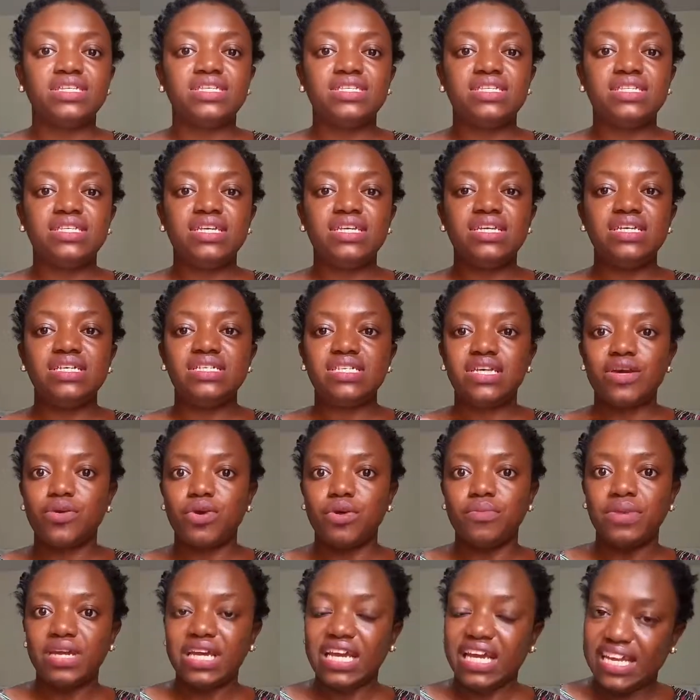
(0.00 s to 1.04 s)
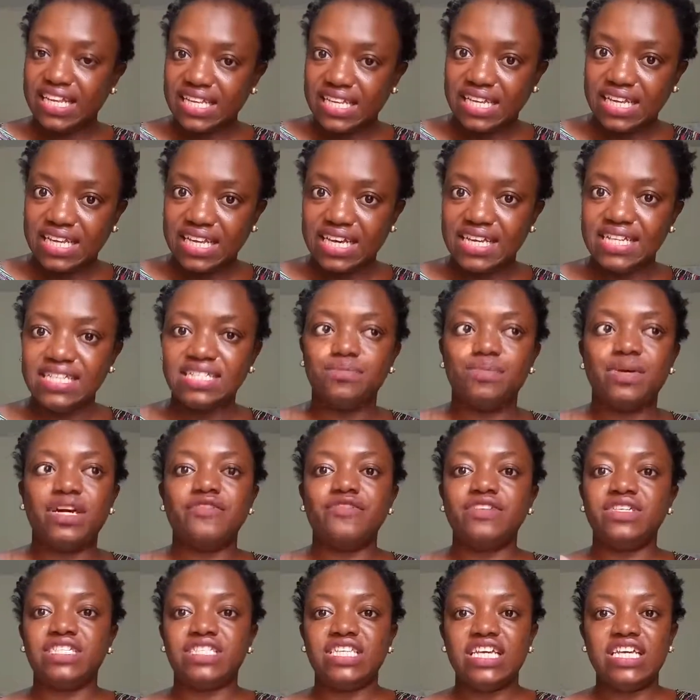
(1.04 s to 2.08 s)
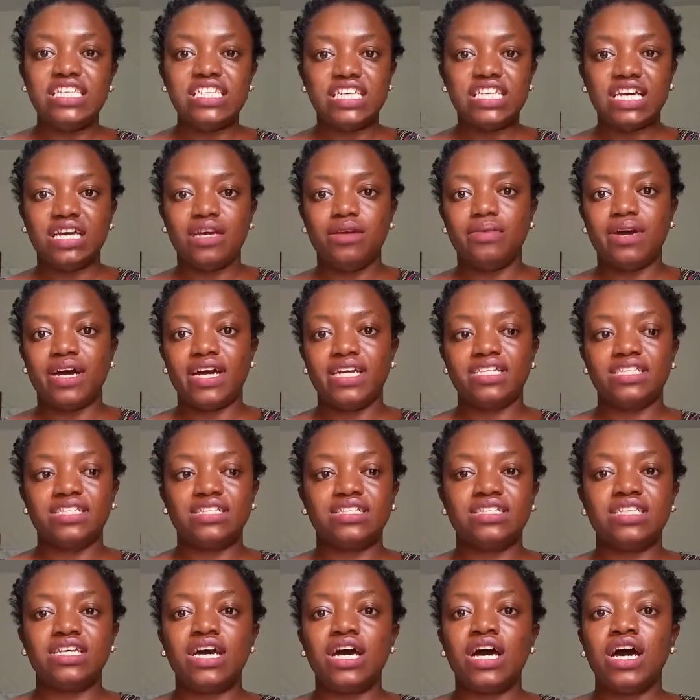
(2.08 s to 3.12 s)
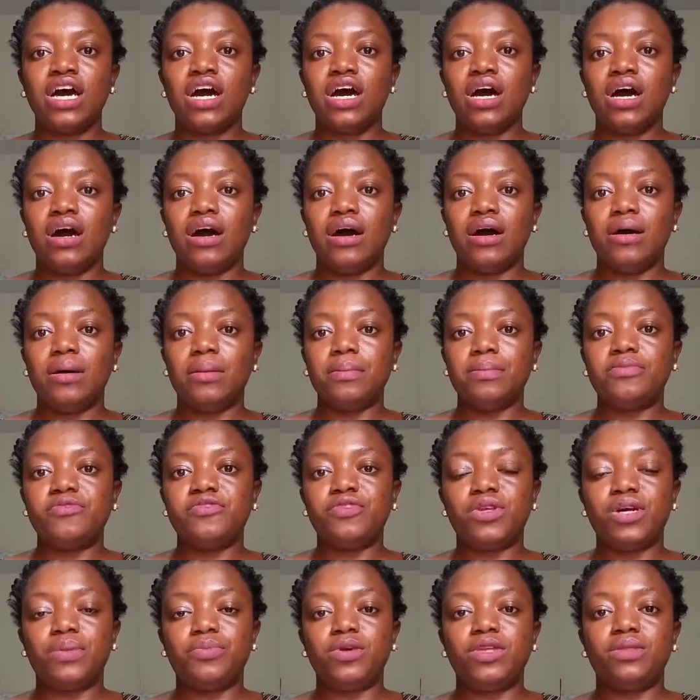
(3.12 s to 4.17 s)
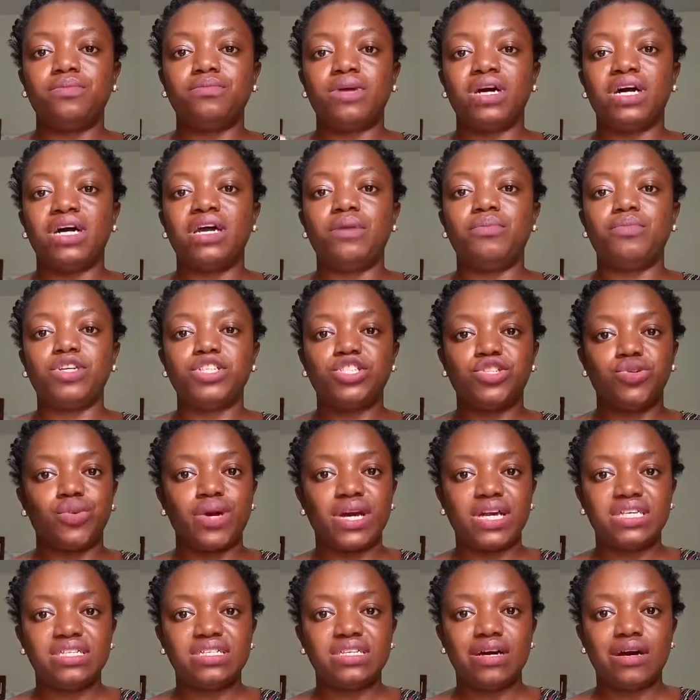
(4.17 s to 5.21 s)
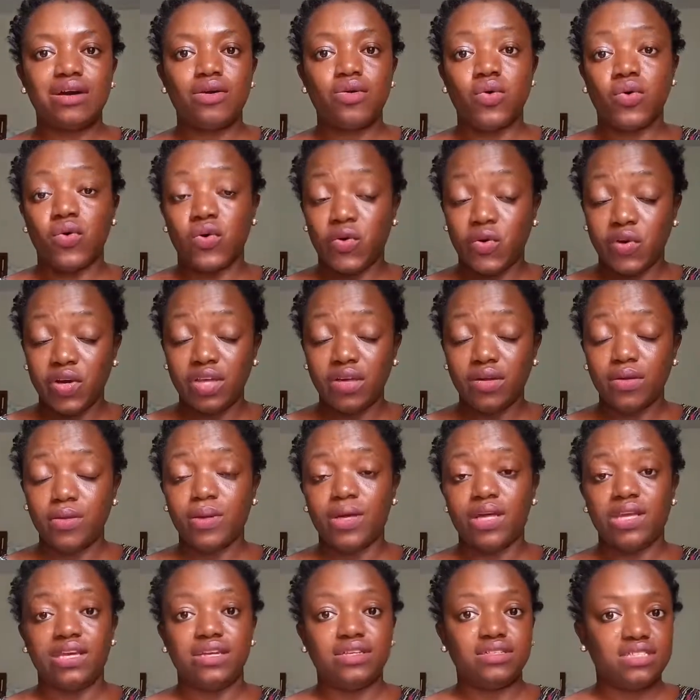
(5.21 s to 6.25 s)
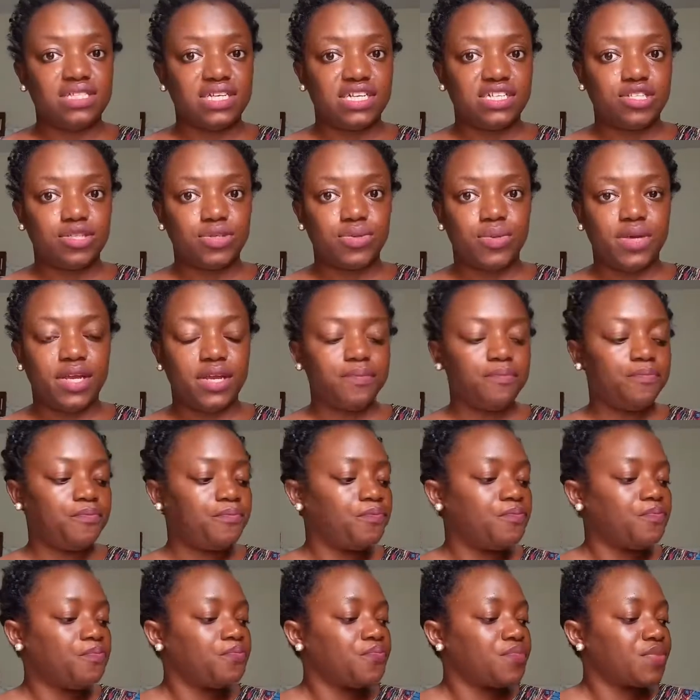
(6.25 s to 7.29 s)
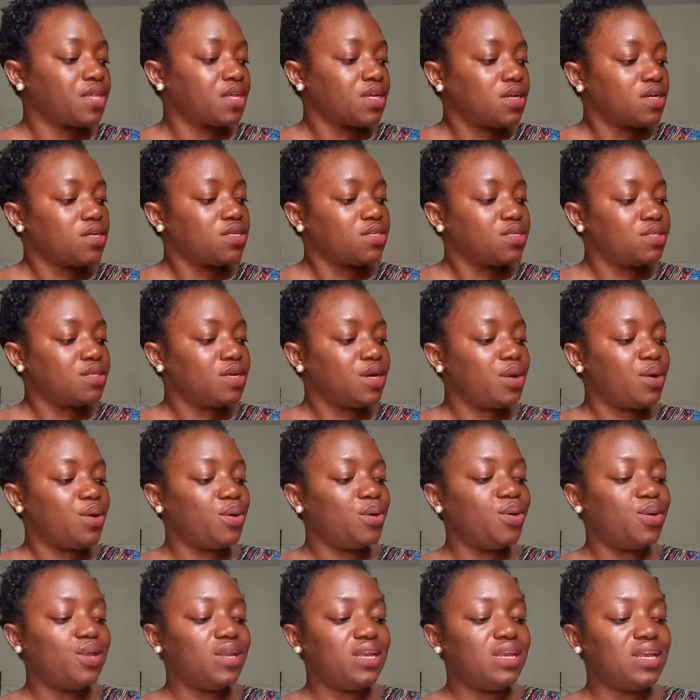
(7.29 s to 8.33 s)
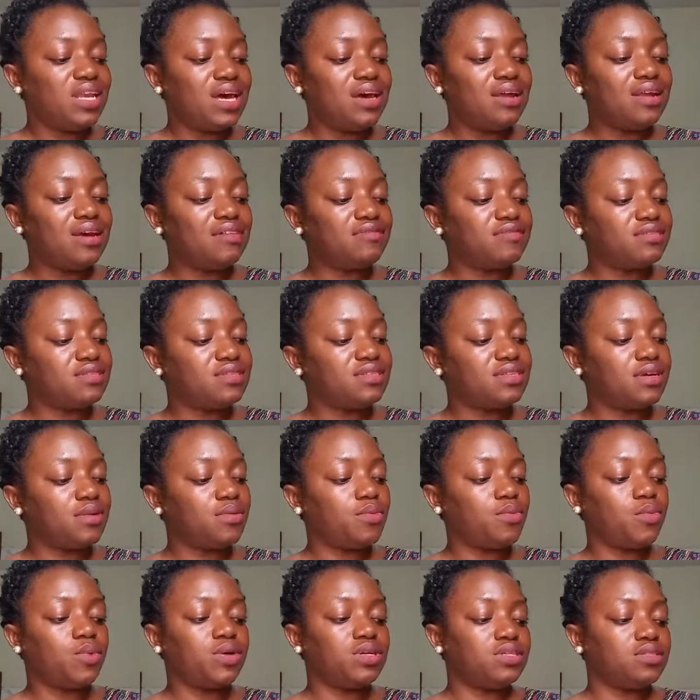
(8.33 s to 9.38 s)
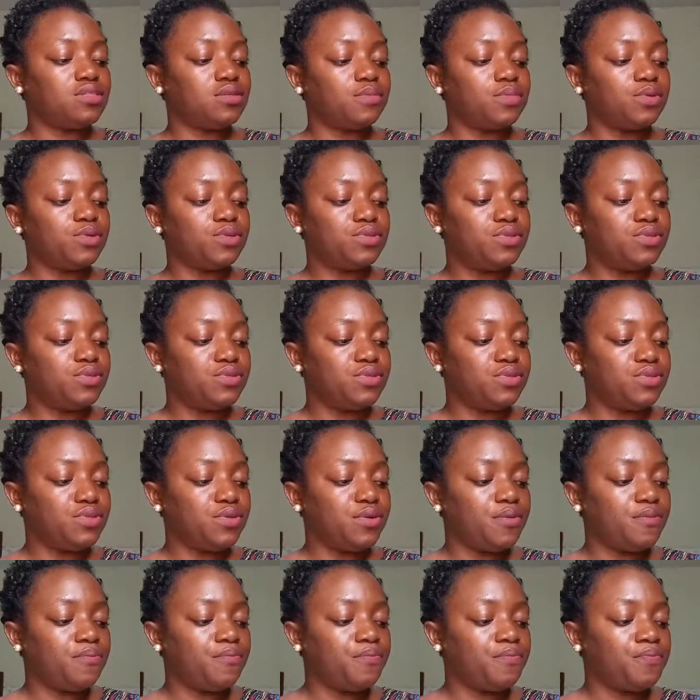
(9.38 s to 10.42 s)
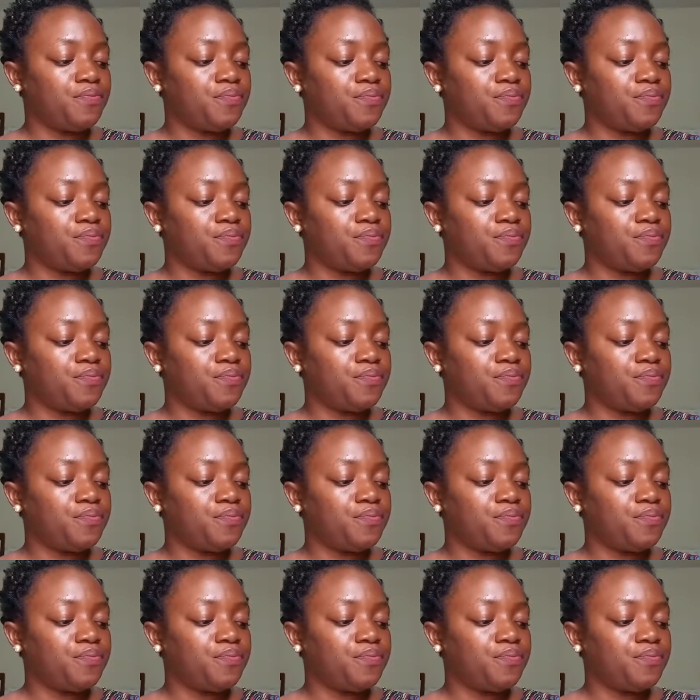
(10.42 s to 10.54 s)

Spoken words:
C serum in the night. But if it's daytime, I just fill up with my moisturizer or oil and then sunscreen. So now that I've said what it's supposed to do,